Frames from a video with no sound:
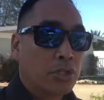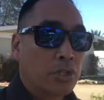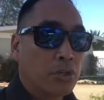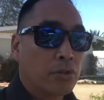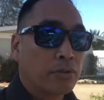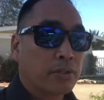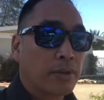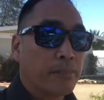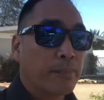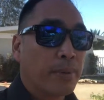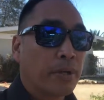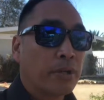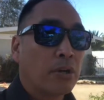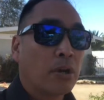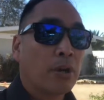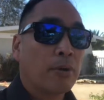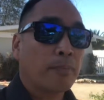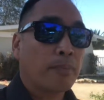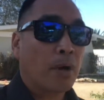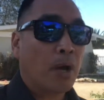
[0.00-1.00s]
So compared
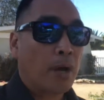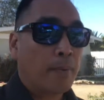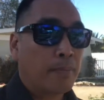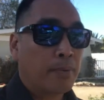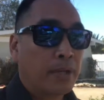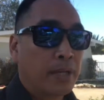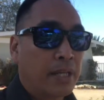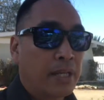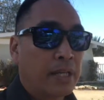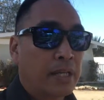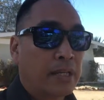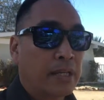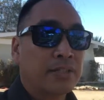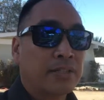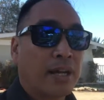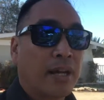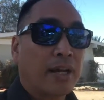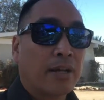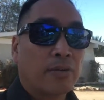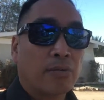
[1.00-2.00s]
to our property,
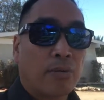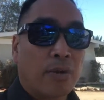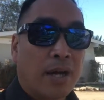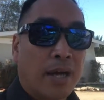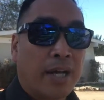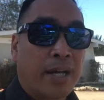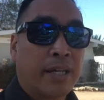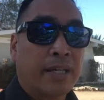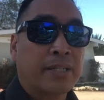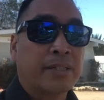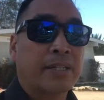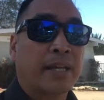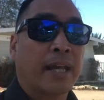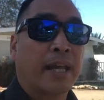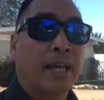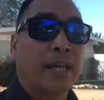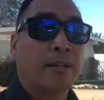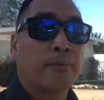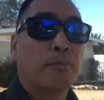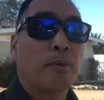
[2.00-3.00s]
style-wise
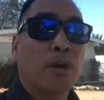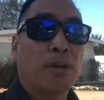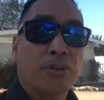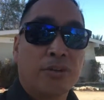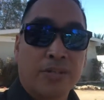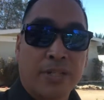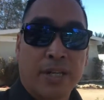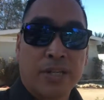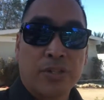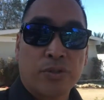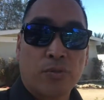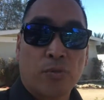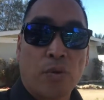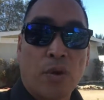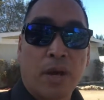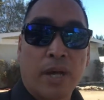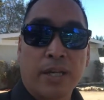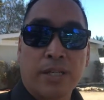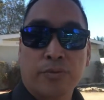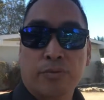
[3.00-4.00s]
and
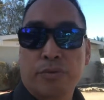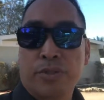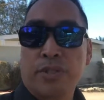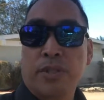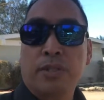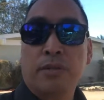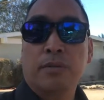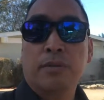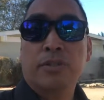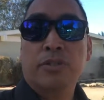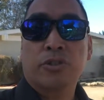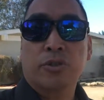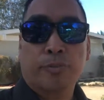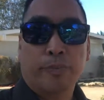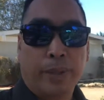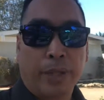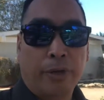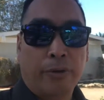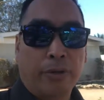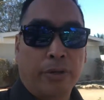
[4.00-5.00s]
modernization-wise, we're still
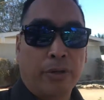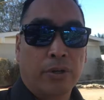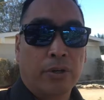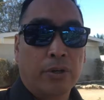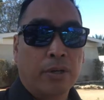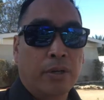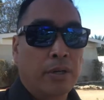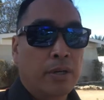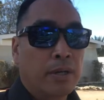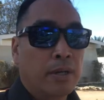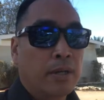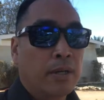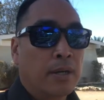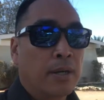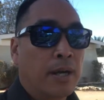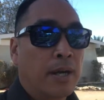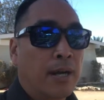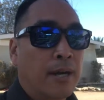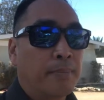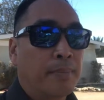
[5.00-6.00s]
superior.
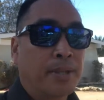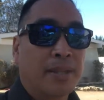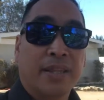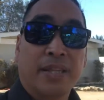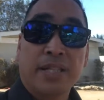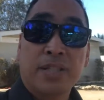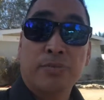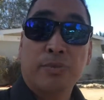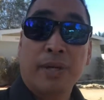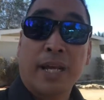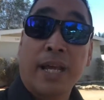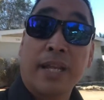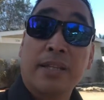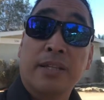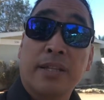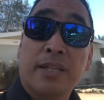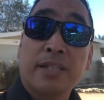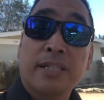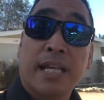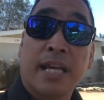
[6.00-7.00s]
But this one
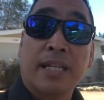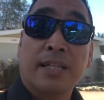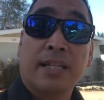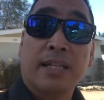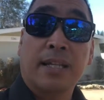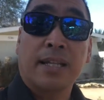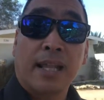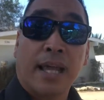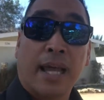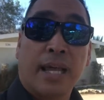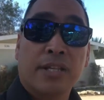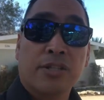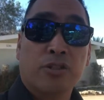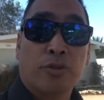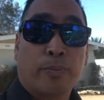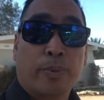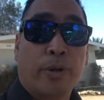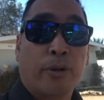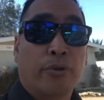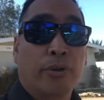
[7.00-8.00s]
does have the land
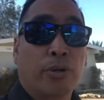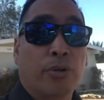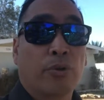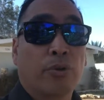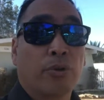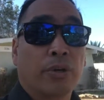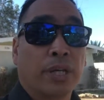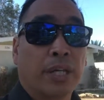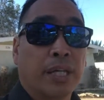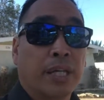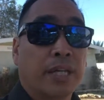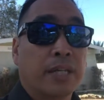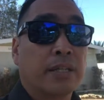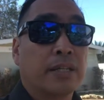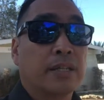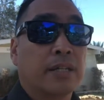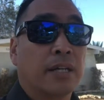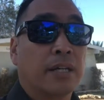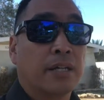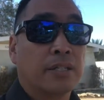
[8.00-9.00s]
superiority
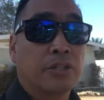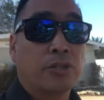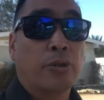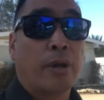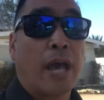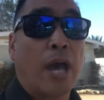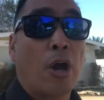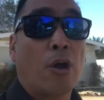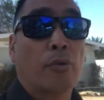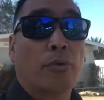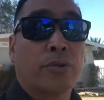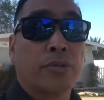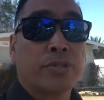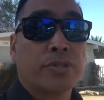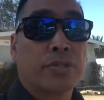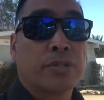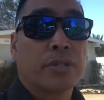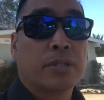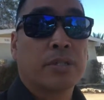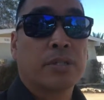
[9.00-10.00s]
to
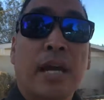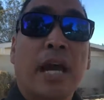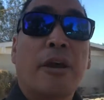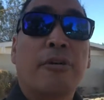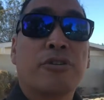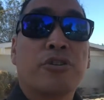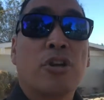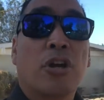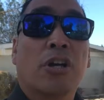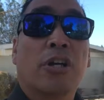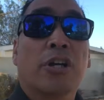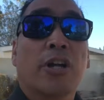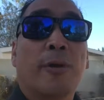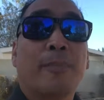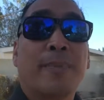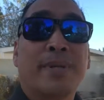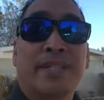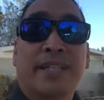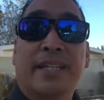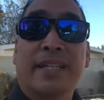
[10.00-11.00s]
ours. I would chalk it
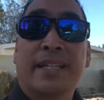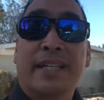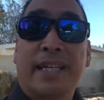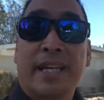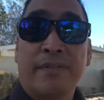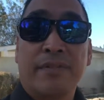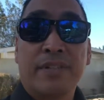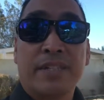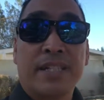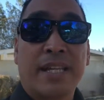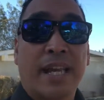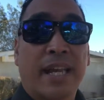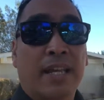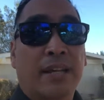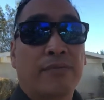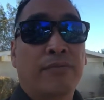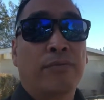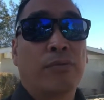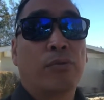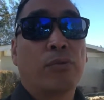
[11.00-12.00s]
up as a give and
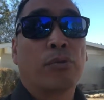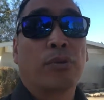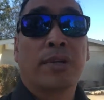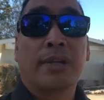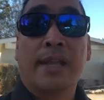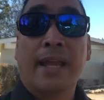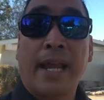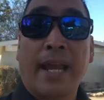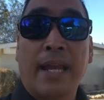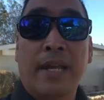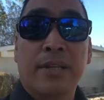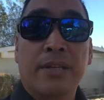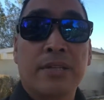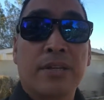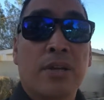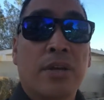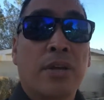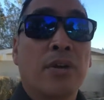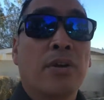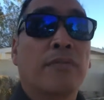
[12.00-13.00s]
take for land
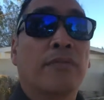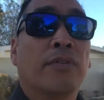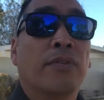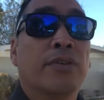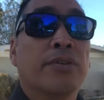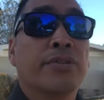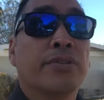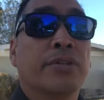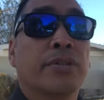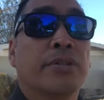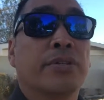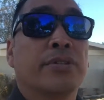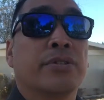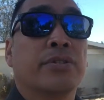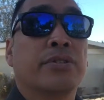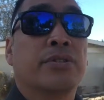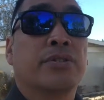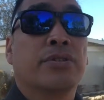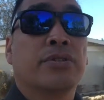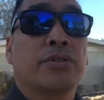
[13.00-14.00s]

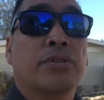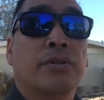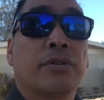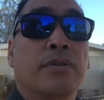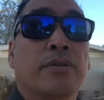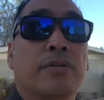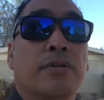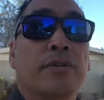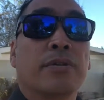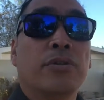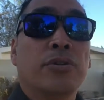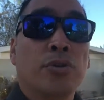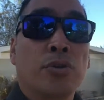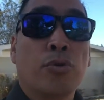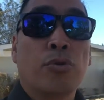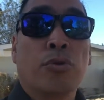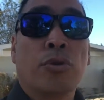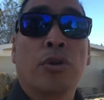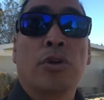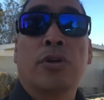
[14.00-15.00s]
versus
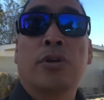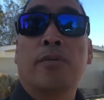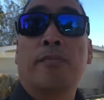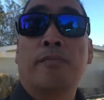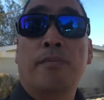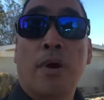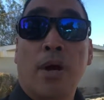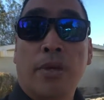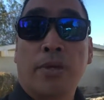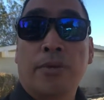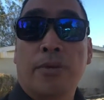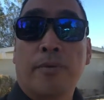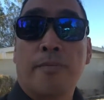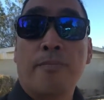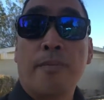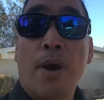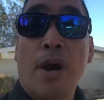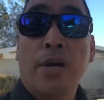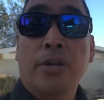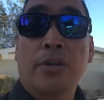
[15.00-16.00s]
newer,
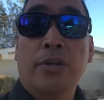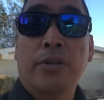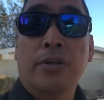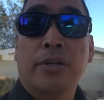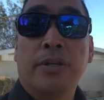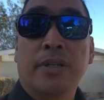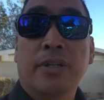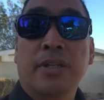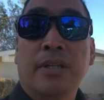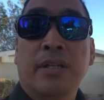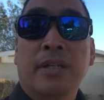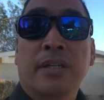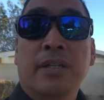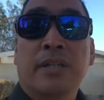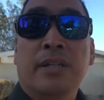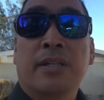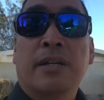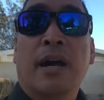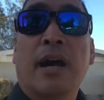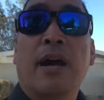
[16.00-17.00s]
modern
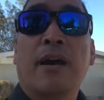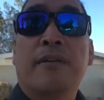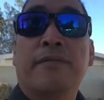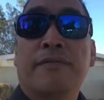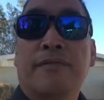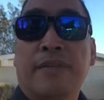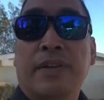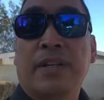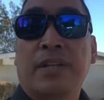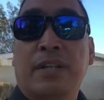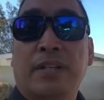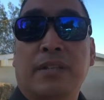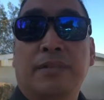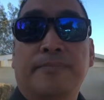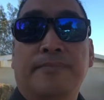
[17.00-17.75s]
feel.